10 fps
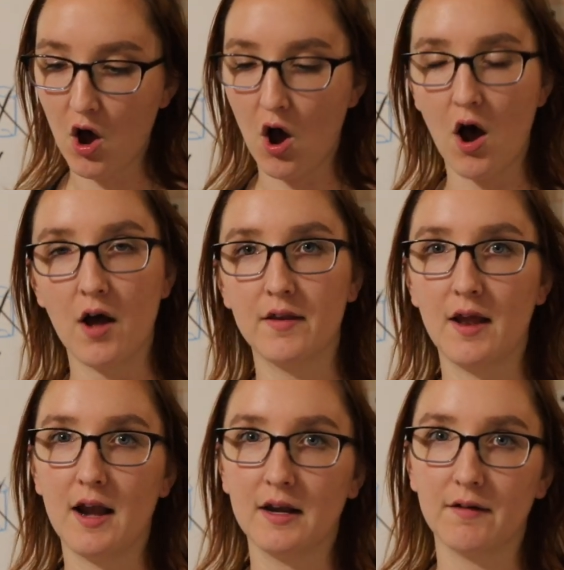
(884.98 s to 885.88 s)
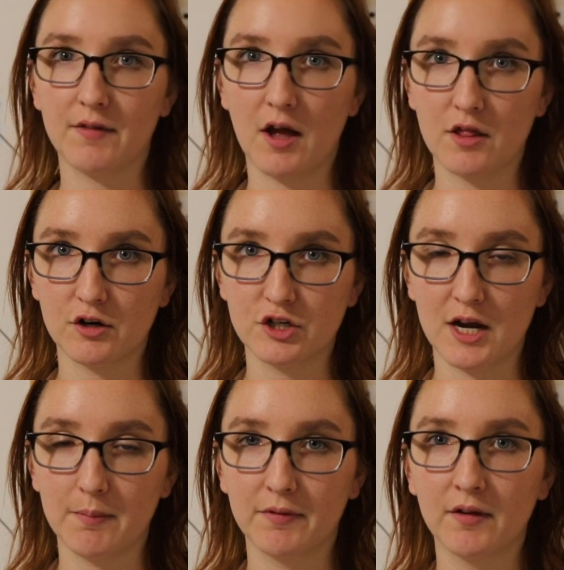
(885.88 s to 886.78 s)
on any of the other
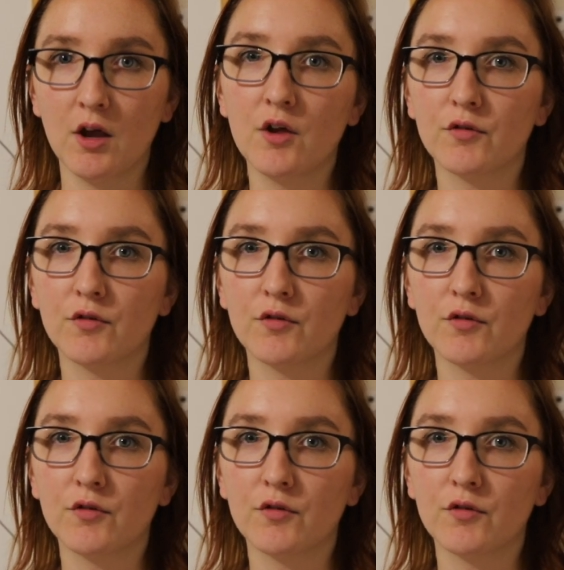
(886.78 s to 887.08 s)
shapes.